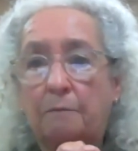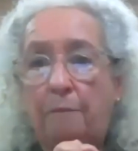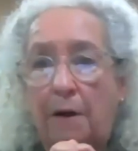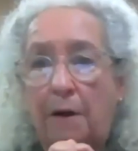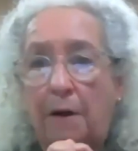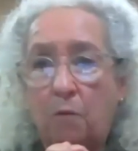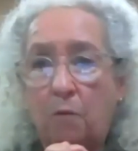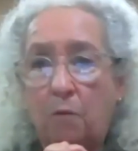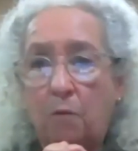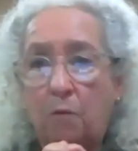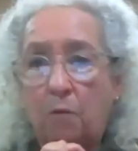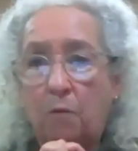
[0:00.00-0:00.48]

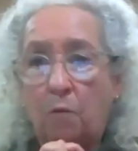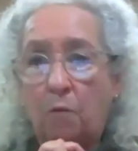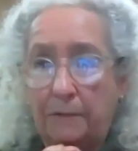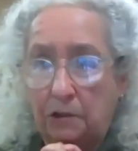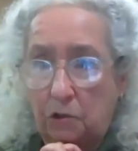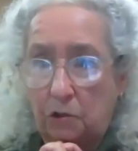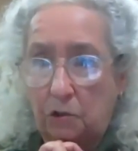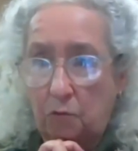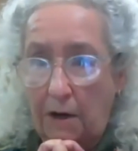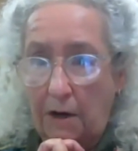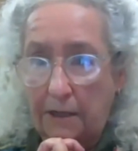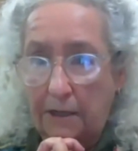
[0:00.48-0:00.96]
by
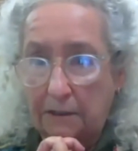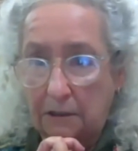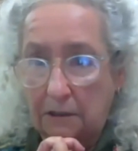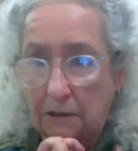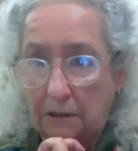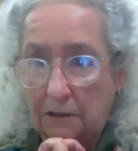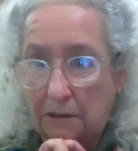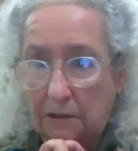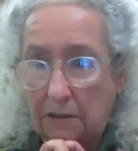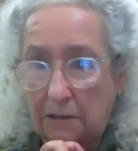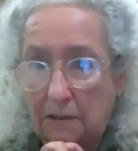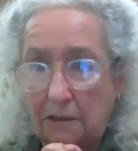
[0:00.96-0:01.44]
women's
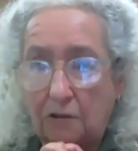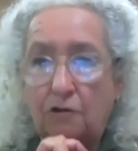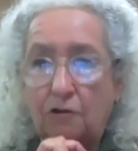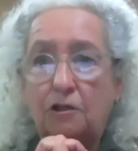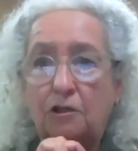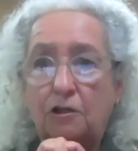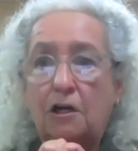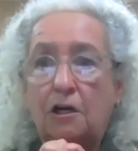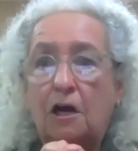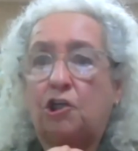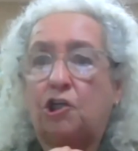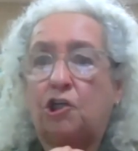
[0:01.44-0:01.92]
rights.
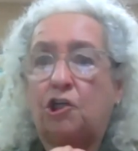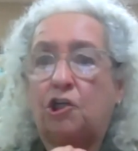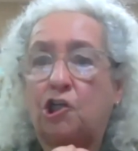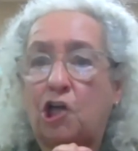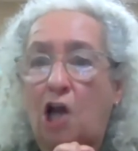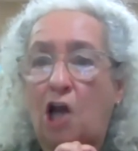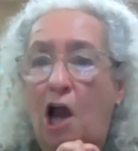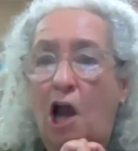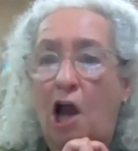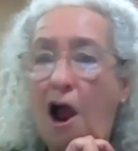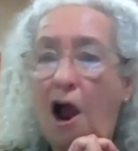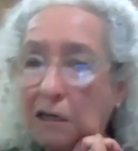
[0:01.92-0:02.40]
You're not
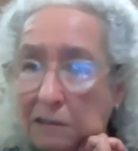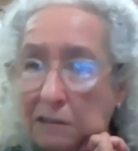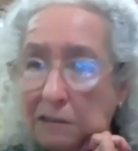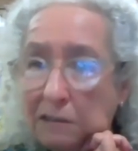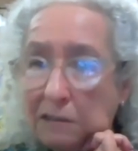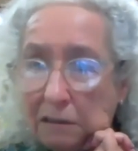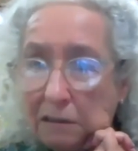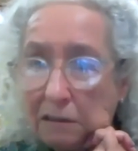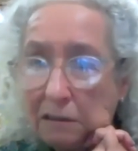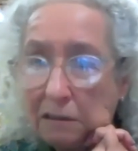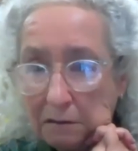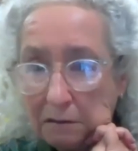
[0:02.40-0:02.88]
shocked
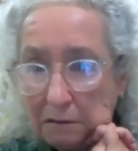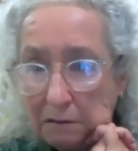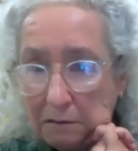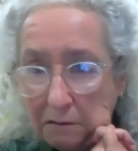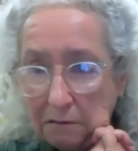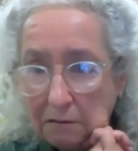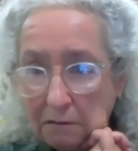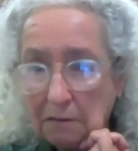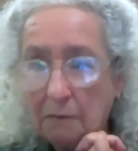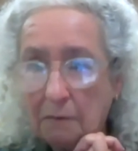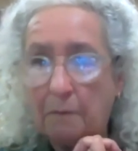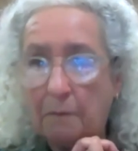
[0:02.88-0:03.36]

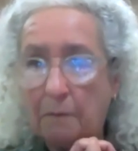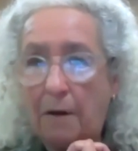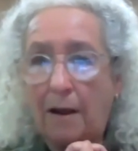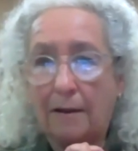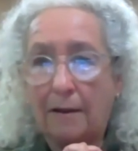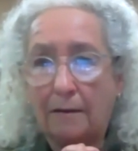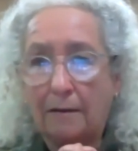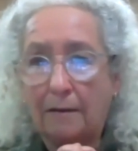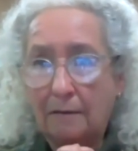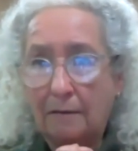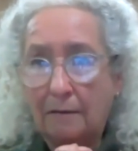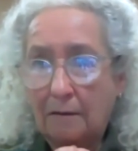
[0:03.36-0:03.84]

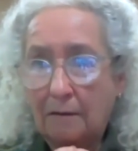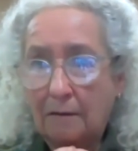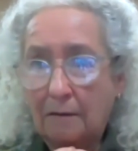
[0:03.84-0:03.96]
by